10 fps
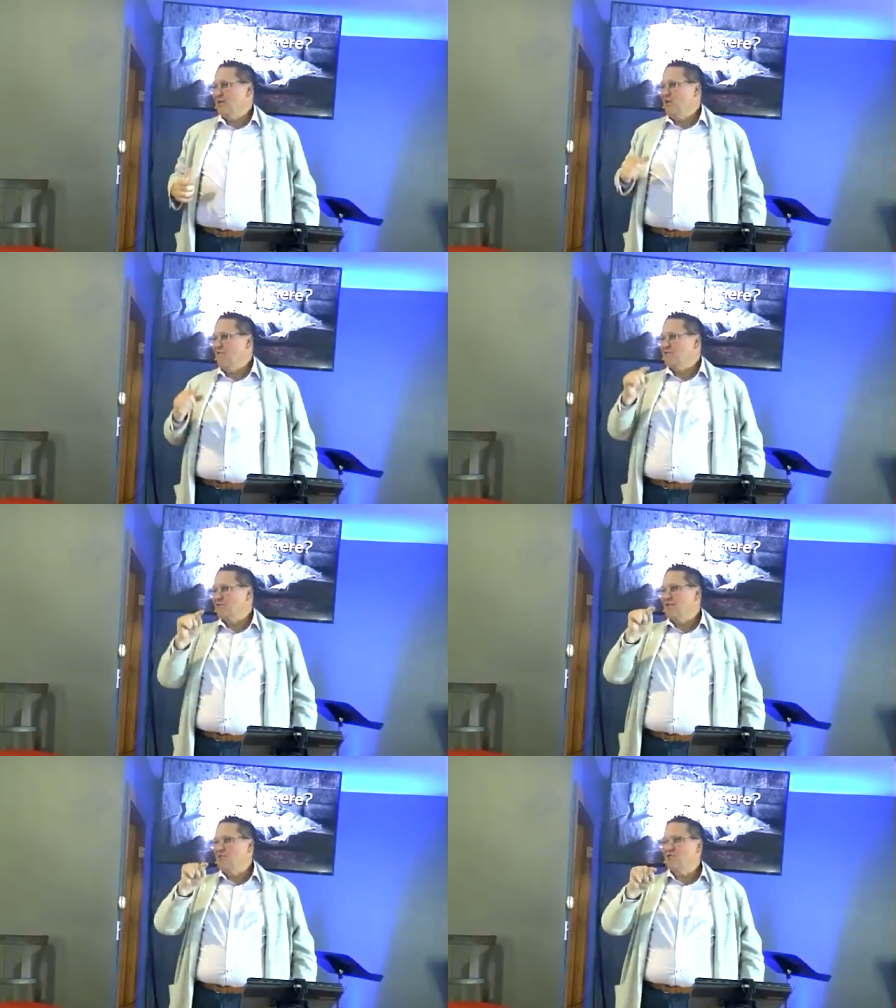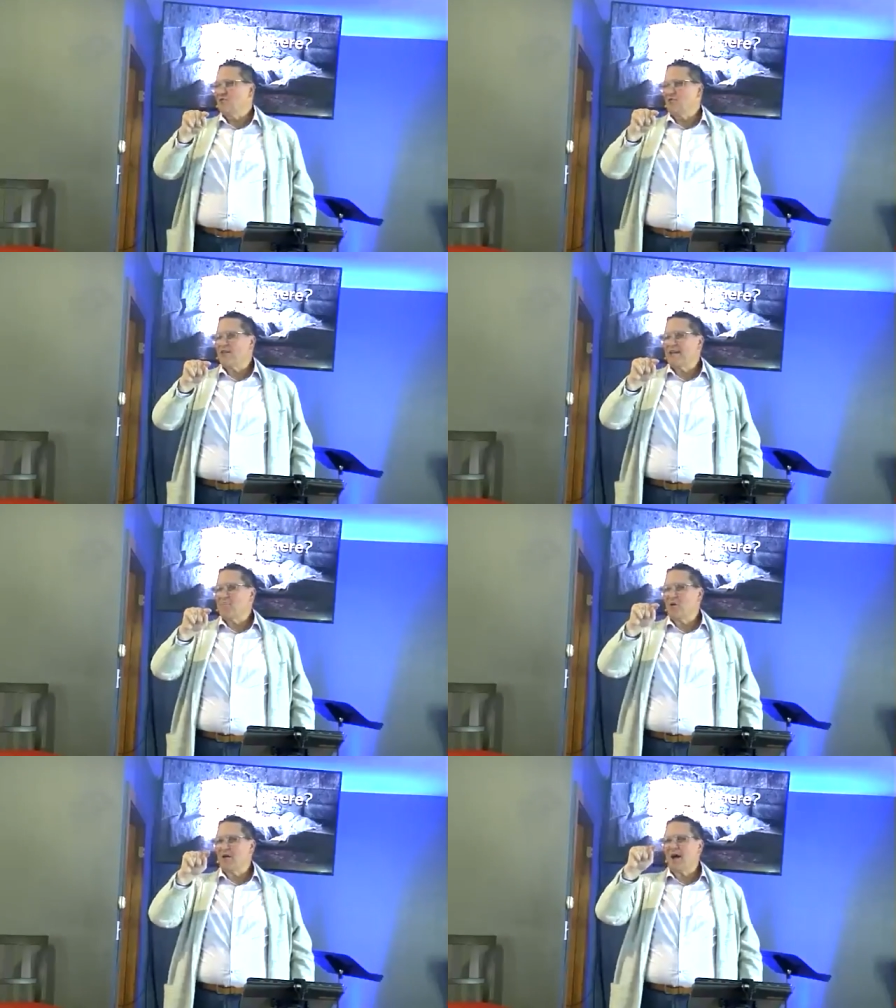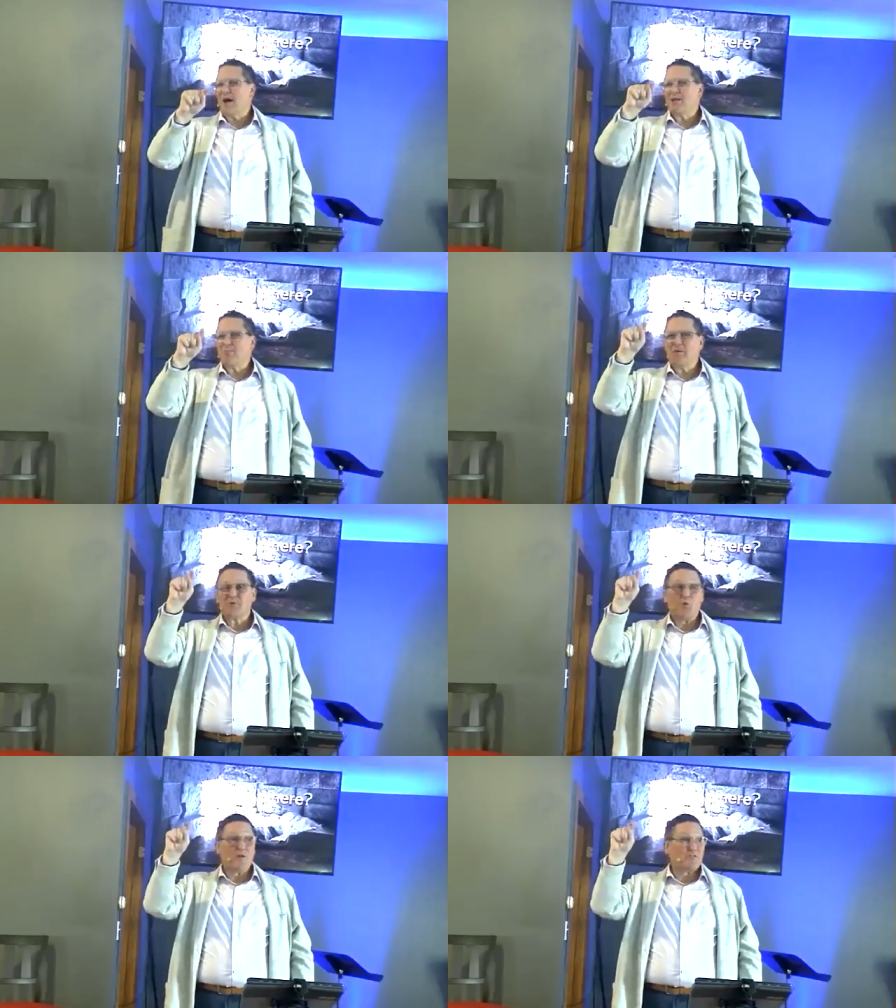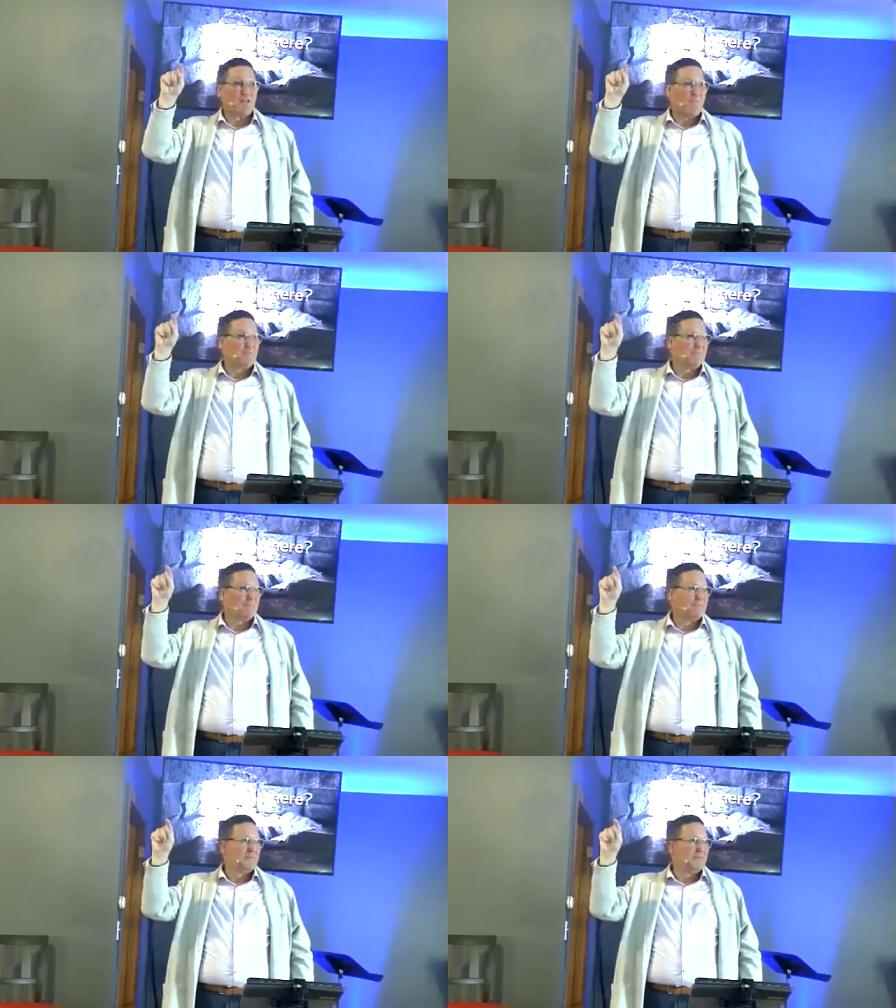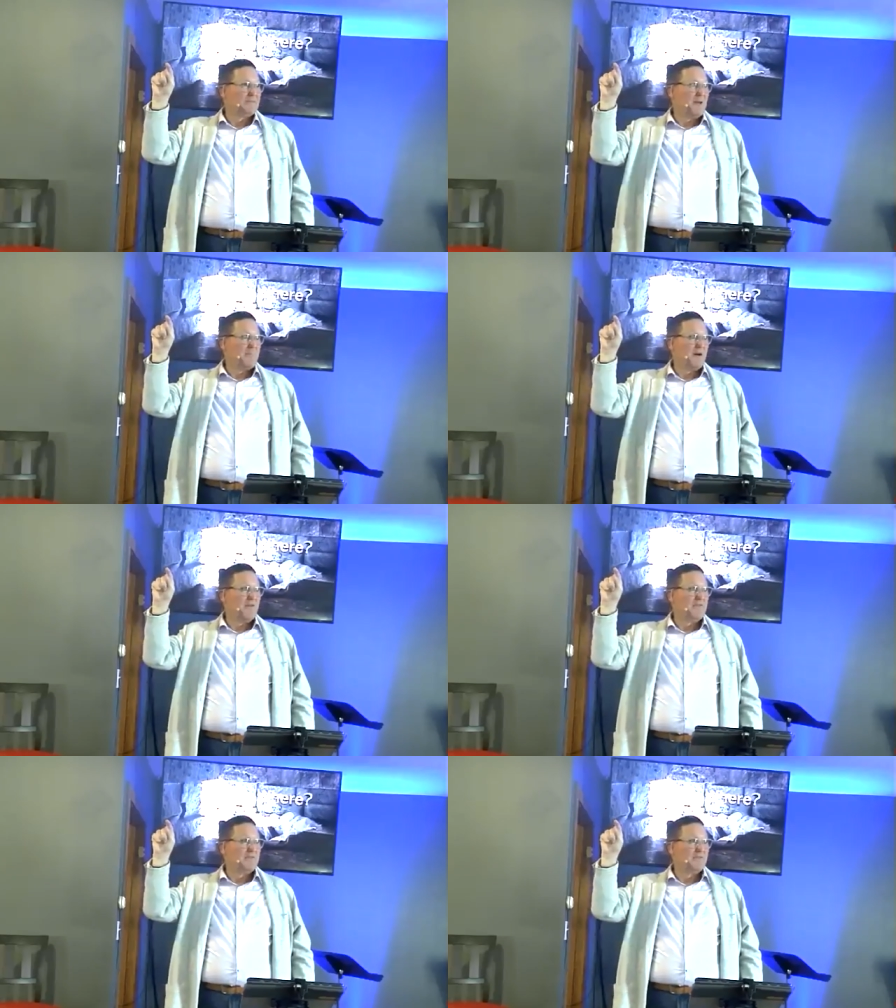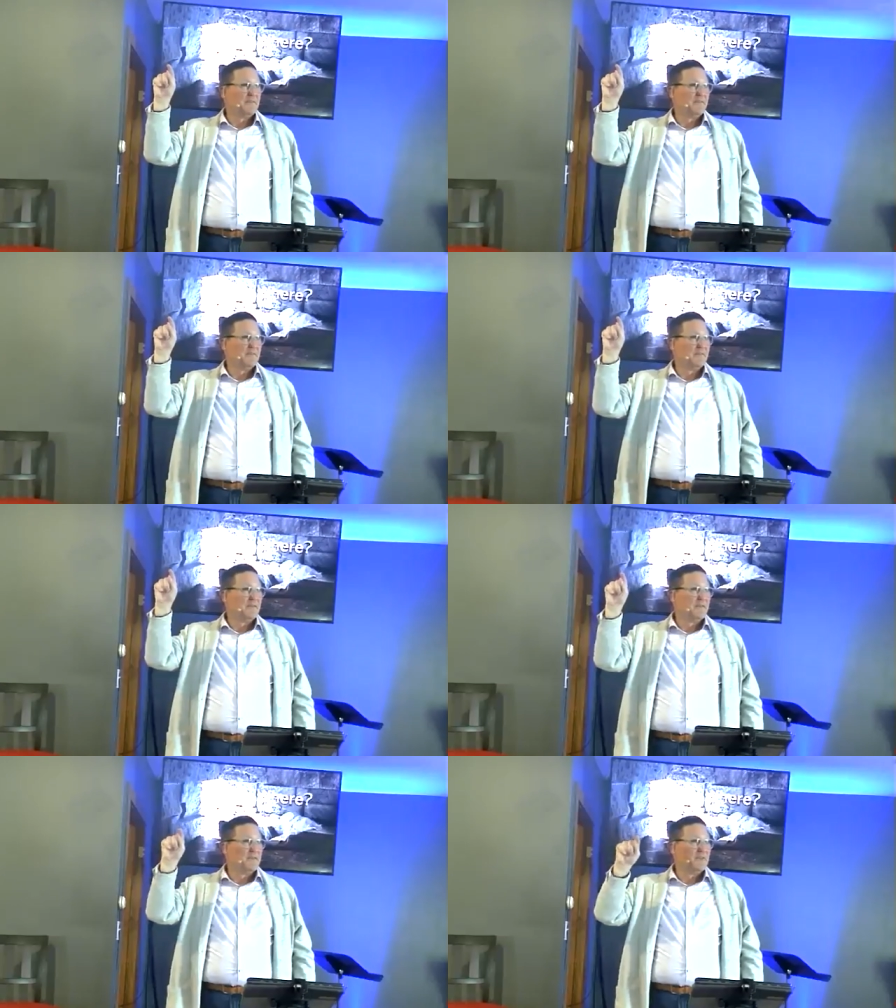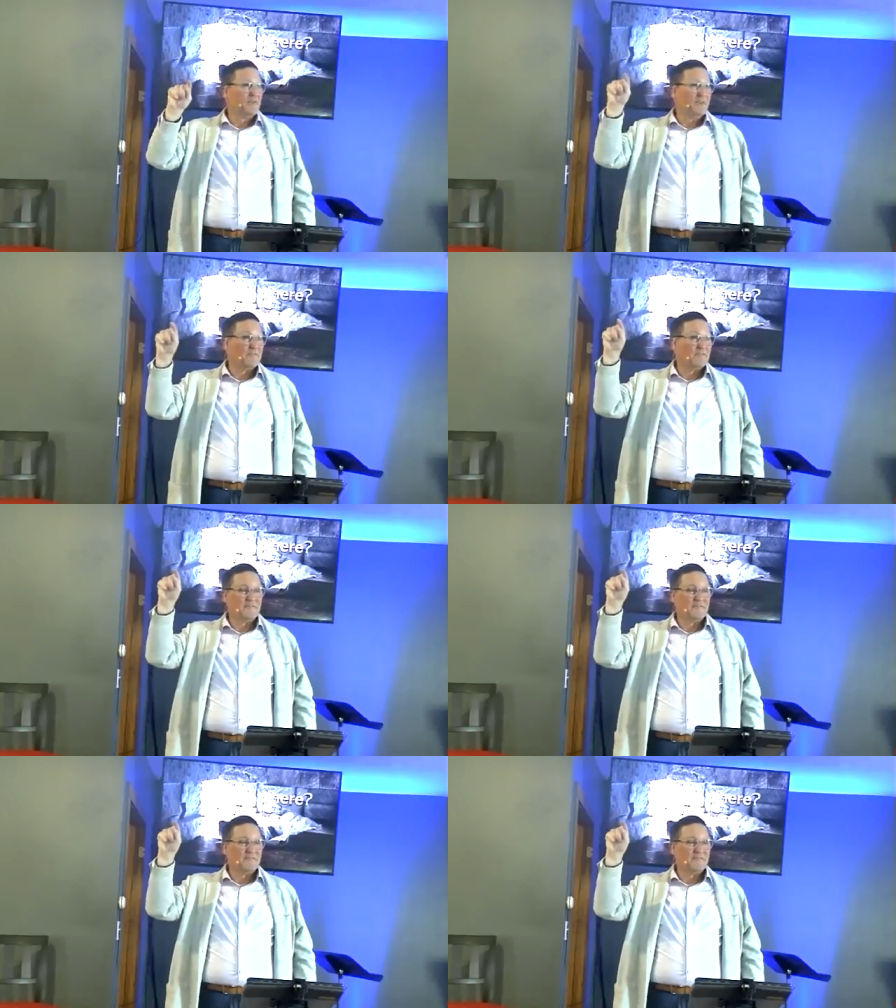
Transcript: And all of a sudden you start thinking about God and you move up to what step? The step of concern.